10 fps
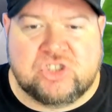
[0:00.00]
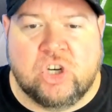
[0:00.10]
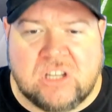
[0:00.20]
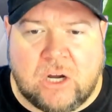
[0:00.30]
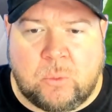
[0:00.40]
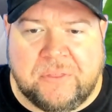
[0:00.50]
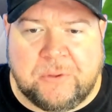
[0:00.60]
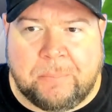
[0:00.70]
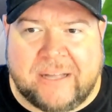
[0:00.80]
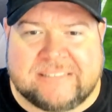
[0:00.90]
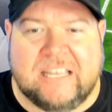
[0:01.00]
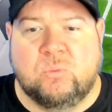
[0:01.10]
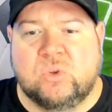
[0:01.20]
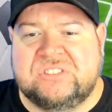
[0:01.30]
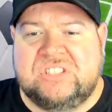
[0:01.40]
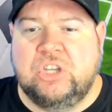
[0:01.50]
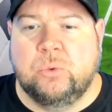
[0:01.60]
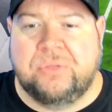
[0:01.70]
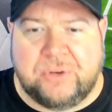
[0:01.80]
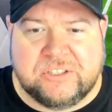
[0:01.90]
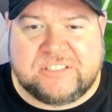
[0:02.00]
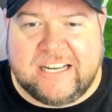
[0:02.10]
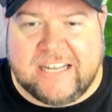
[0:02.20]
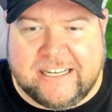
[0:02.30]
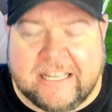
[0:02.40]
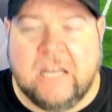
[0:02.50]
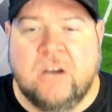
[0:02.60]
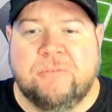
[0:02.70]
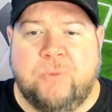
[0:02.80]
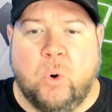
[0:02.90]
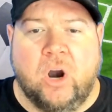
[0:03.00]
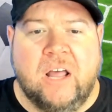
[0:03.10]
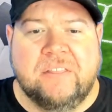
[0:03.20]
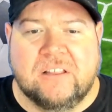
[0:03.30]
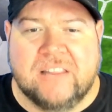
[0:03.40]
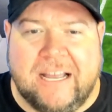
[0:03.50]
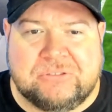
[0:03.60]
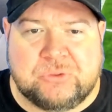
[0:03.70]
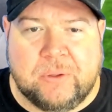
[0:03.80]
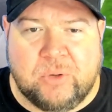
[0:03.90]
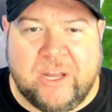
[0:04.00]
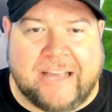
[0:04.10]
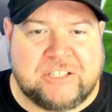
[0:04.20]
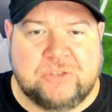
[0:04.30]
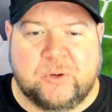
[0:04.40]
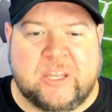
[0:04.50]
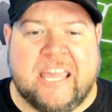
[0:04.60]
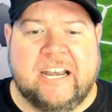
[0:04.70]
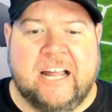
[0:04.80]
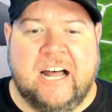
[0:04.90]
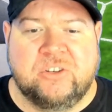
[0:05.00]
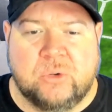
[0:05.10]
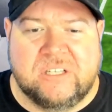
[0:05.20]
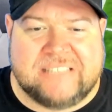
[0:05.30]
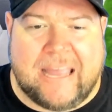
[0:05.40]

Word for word: Good luck with your bets, and we'll see you Thursday night for the live stream reactions for Canada, Honduras,